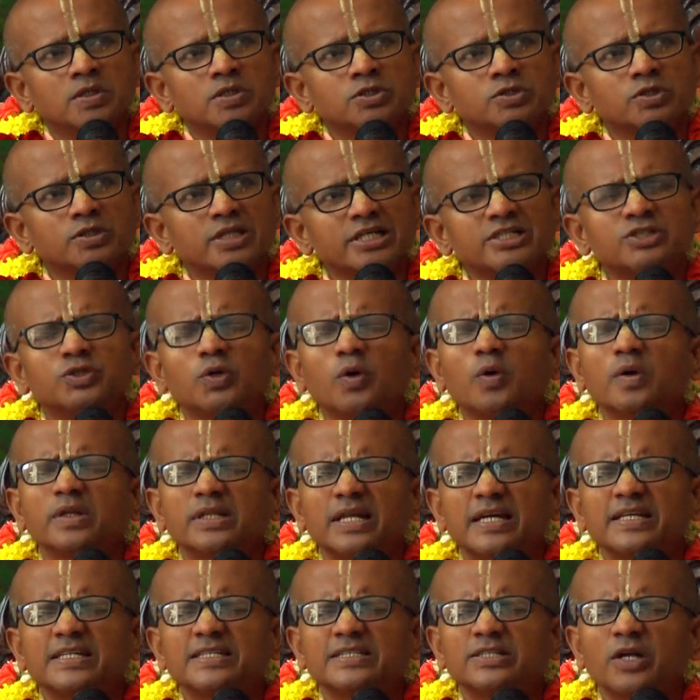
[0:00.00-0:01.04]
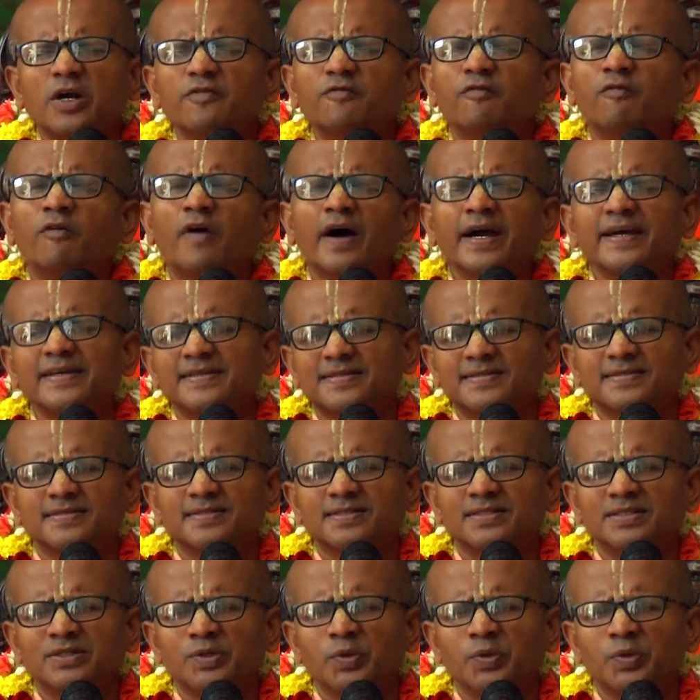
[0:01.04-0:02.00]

So there's no, that is not wise